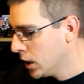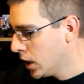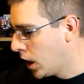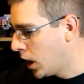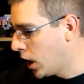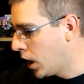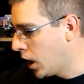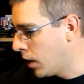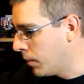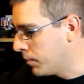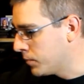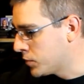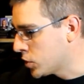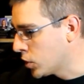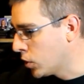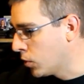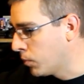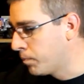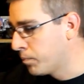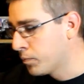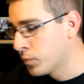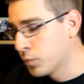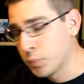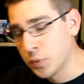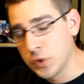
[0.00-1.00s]
Um,
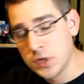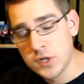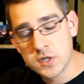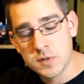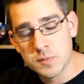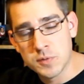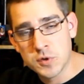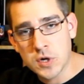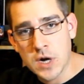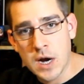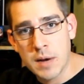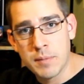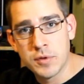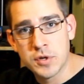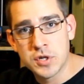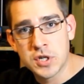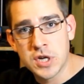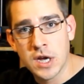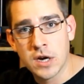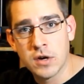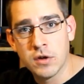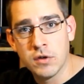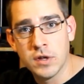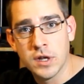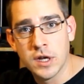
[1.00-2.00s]
so please subscribe to the
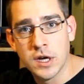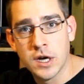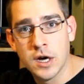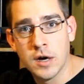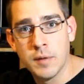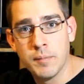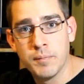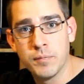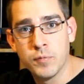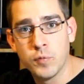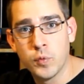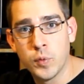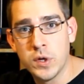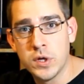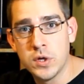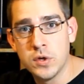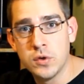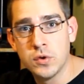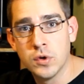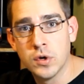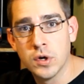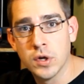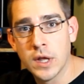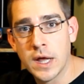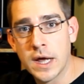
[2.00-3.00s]
channel. Um, we
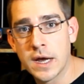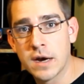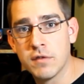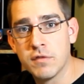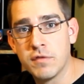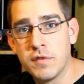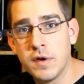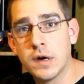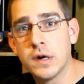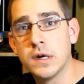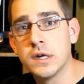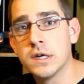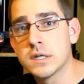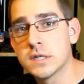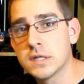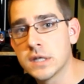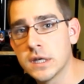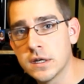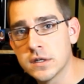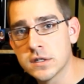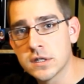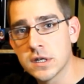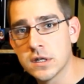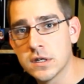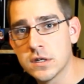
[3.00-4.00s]
do a lot of various
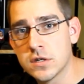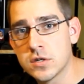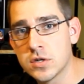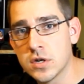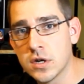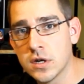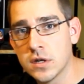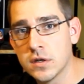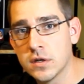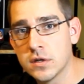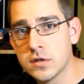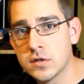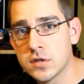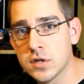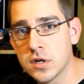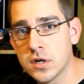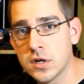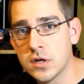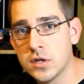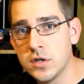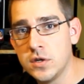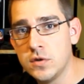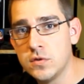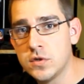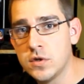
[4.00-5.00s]
things on this on this uh,
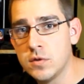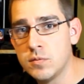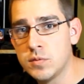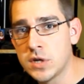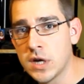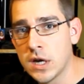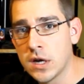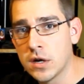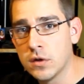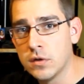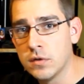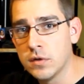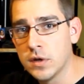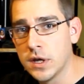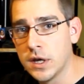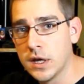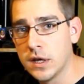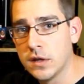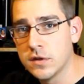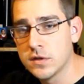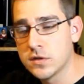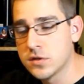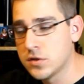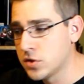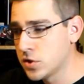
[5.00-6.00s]
YouTube channel,
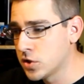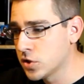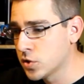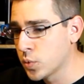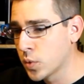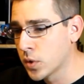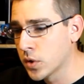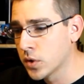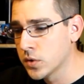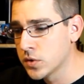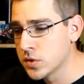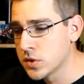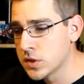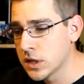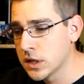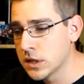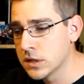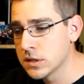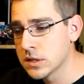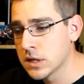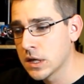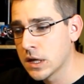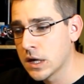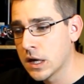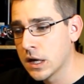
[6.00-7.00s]
and this is just one of those
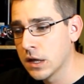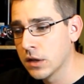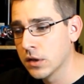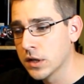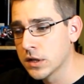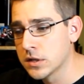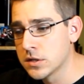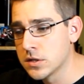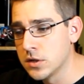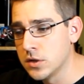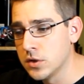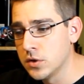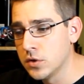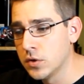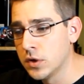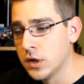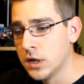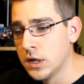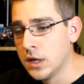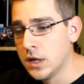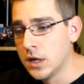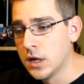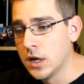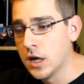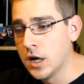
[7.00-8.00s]
things that I like to do
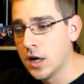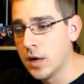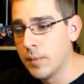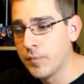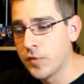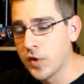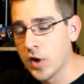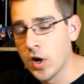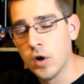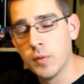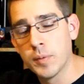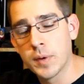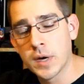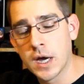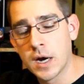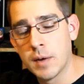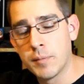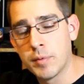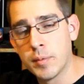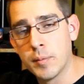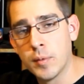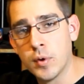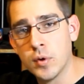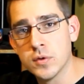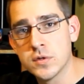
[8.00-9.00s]
um, to help kind
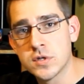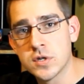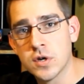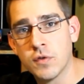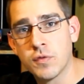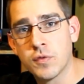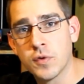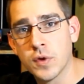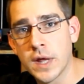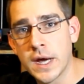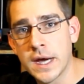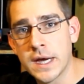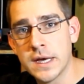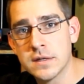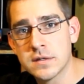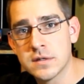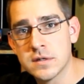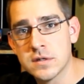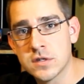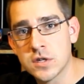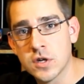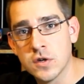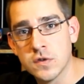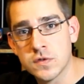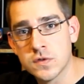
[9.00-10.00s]
of promote self-reliance
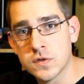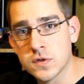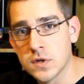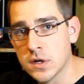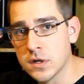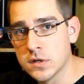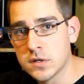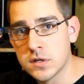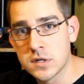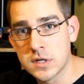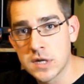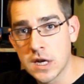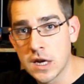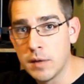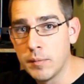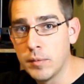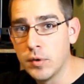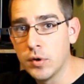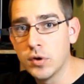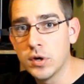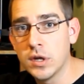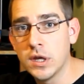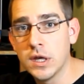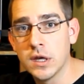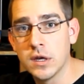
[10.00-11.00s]
and
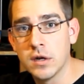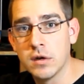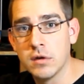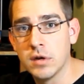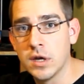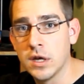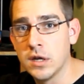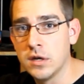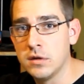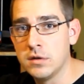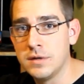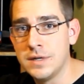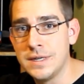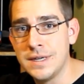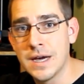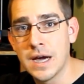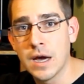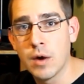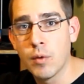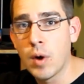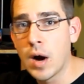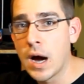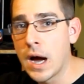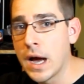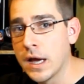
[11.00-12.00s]
self-sustainability and, and,
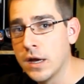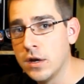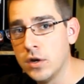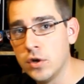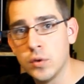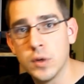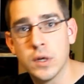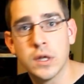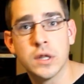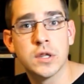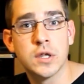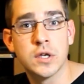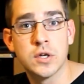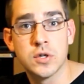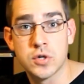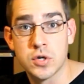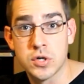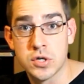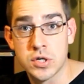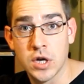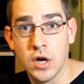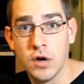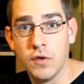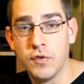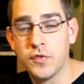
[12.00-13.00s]
DIY and doing things
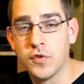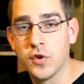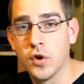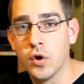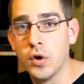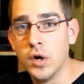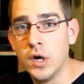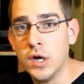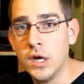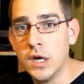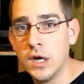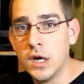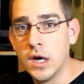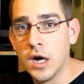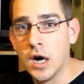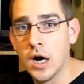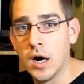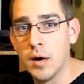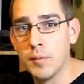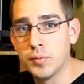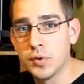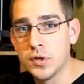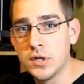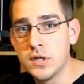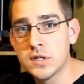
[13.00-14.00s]
yourself. So
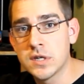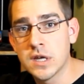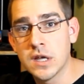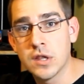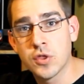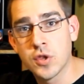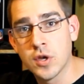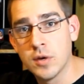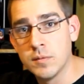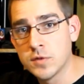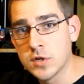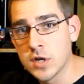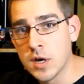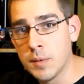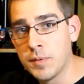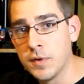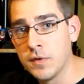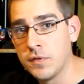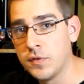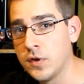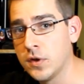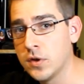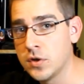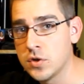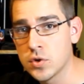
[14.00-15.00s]
um, please hit thumbs up
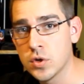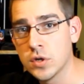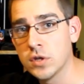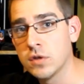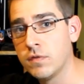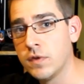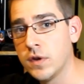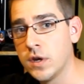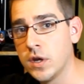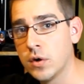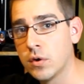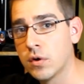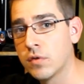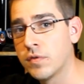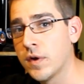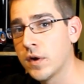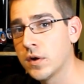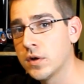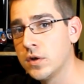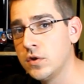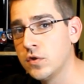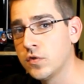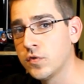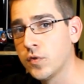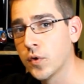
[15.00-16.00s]
if you enjoyed the video or
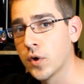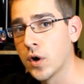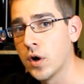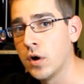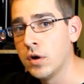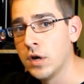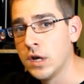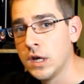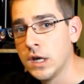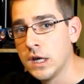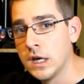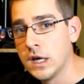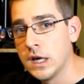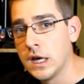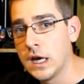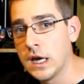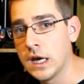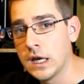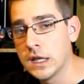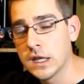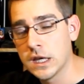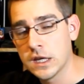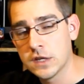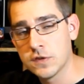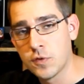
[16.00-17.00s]
found it useful at all,
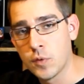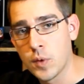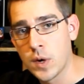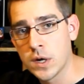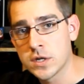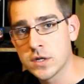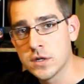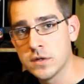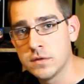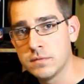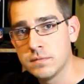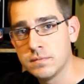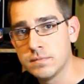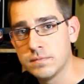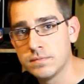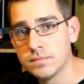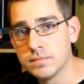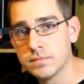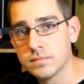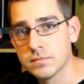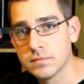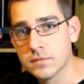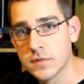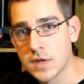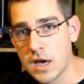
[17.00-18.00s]
and thanks for watching.
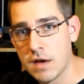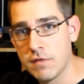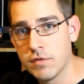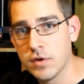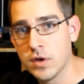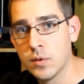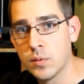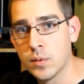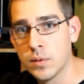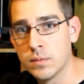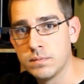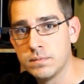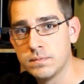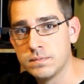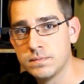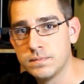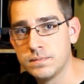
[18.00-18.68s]
Have a good one.